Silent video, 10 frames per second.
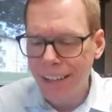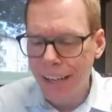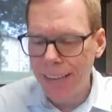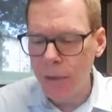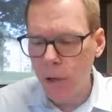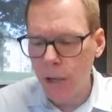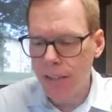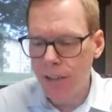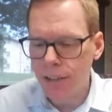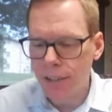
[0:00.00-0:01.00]
I think one of the
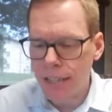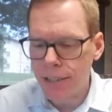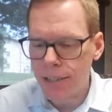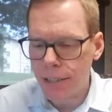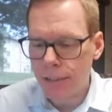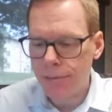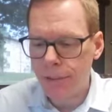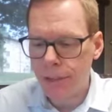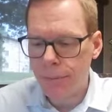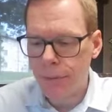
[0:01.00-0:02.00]
other things I
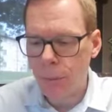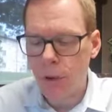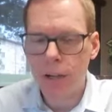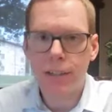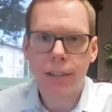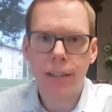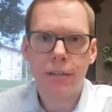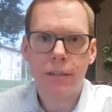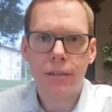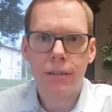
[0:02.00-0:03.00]
wanted to
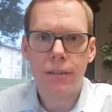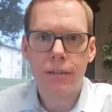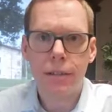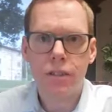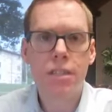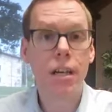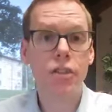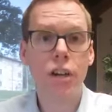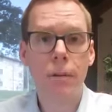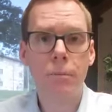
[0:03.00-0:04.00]
just
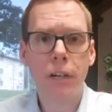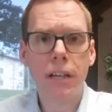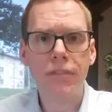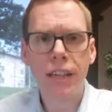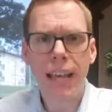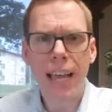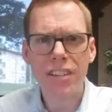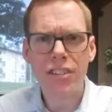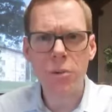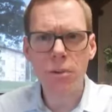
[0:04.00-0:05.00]
touch on briefly,
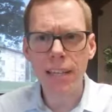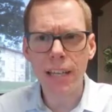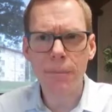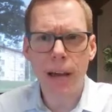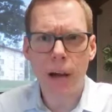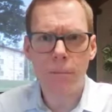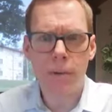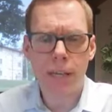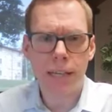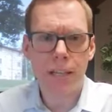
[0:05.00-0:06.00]
as you think about
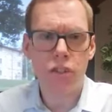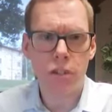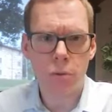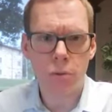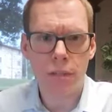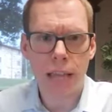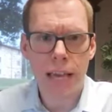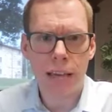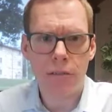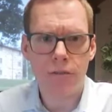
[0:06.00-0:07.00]
big issues
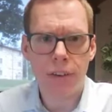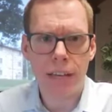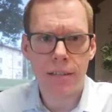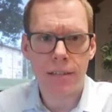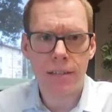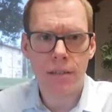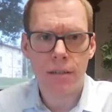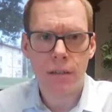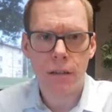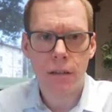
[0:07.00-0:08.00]
that face
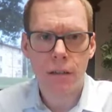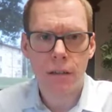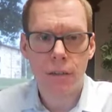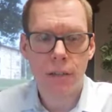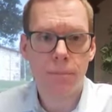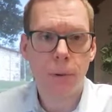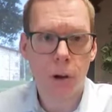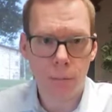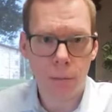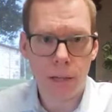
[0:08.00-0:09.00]
the
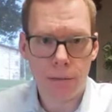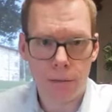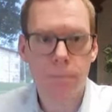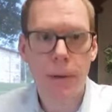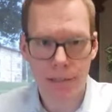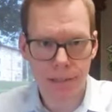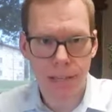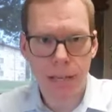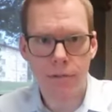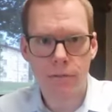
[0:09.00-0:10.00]
department, or the
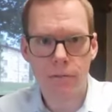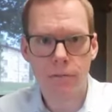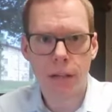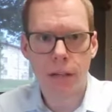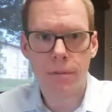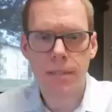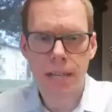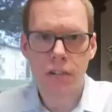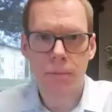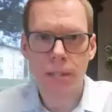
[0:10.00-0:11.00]
pesticide
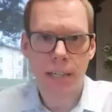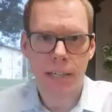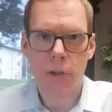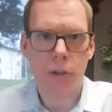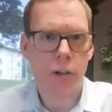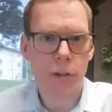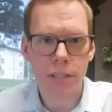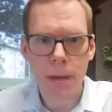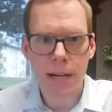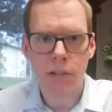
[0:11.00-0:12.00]
section in particular, your
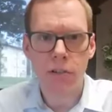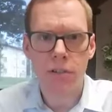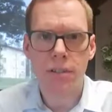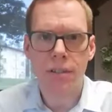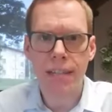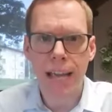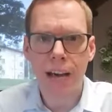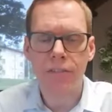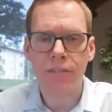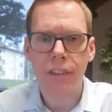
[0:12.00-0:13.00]
inspectors, the
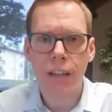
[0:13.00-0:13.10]
staff,